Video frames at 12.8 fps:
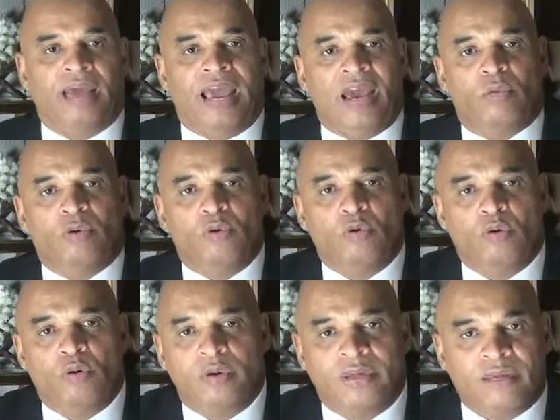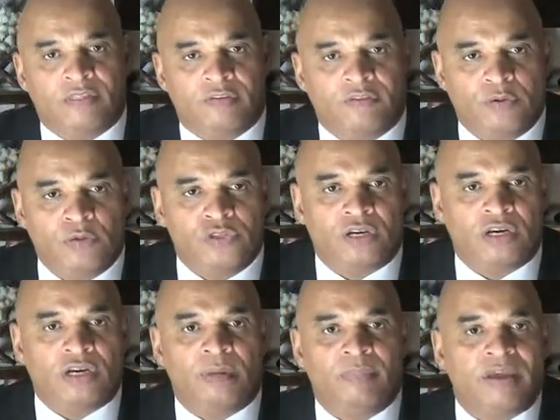and we will in the future
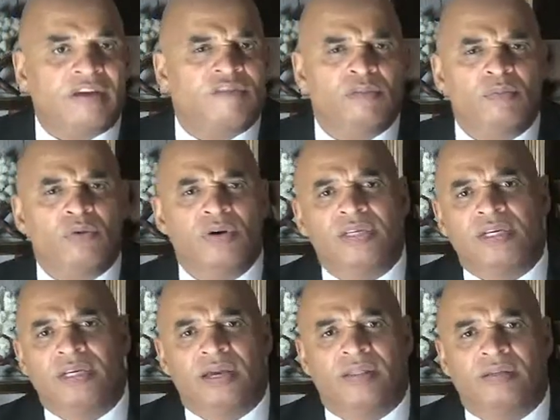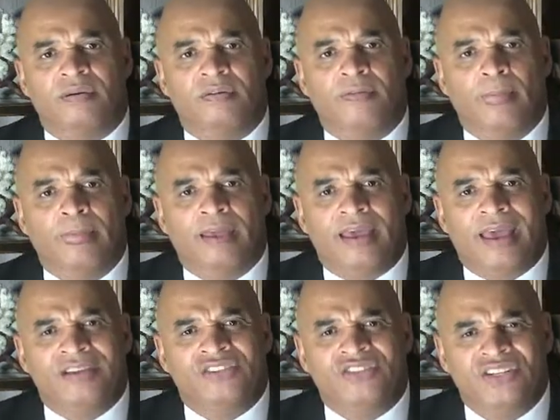come ever more together
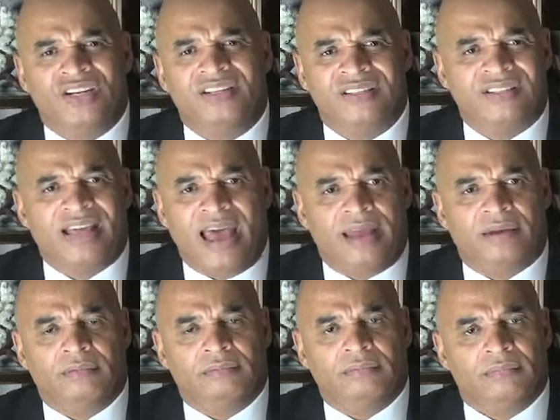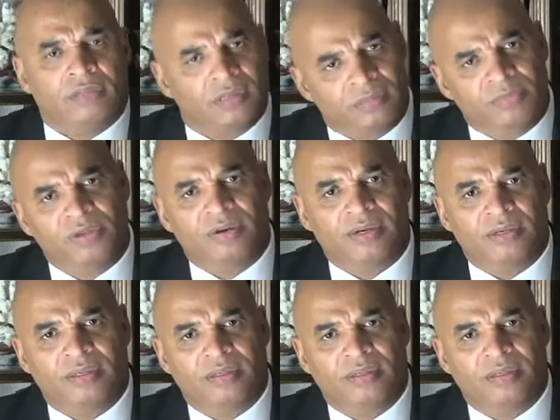as just that, a community,